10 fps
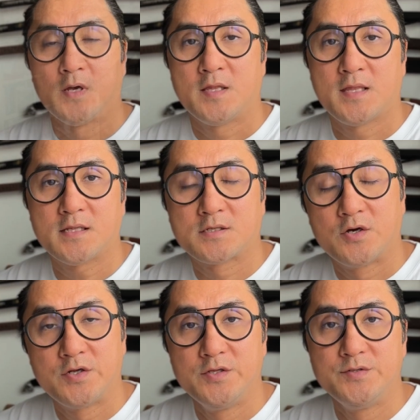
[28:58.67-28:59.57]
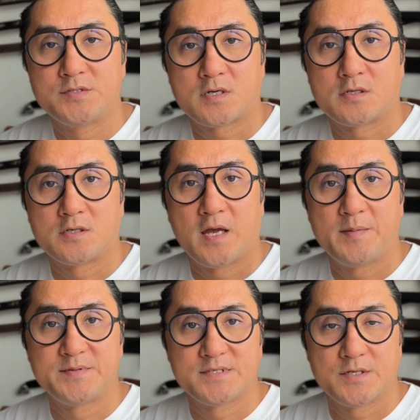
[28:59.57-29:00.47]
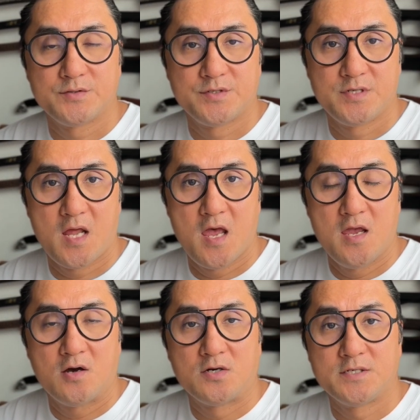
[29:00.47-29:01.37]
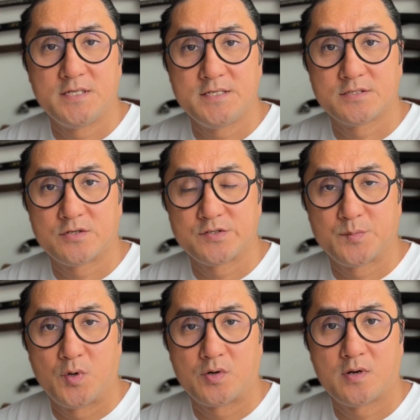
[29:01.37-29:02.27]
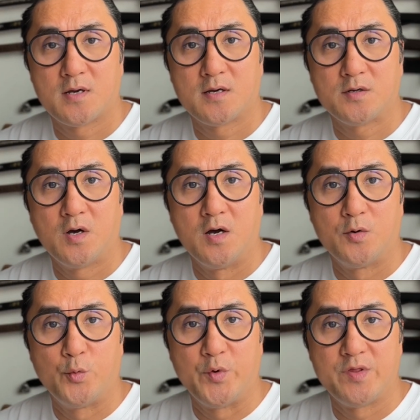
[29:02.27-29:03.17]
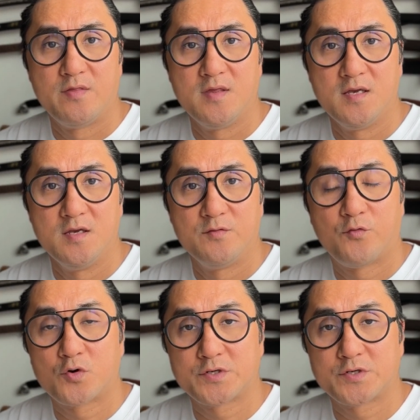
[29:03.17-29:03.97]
And that concludes our episode today on Dizon's Mohara with the four